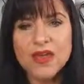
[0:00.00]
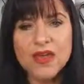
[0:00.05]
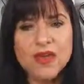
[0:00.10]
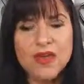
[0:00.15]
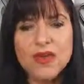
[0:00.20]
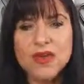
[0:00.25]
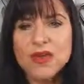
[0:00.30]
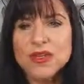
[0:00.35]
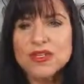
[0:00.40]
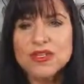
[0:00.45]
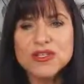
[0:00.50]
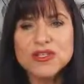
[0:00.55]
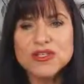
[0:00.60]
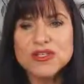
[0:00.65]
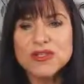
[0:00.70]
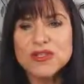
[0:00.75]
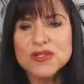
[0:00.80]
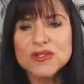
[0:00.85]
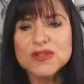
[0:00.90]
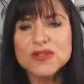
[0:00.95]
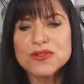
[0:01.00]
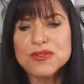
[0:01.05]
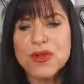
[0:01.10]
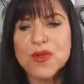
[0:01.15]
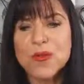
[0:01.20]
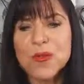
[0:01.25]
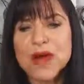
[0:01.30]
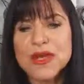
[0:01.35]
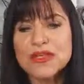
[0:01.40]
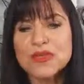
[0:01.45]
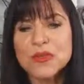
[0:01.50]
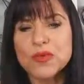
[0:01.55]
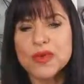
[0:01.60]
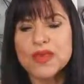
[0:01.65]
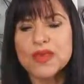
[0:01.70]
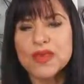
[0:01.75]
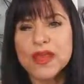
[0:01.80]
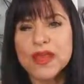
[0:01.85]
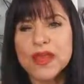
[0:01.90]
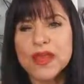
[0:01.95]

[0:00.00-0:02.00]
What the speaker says: You can just do so much with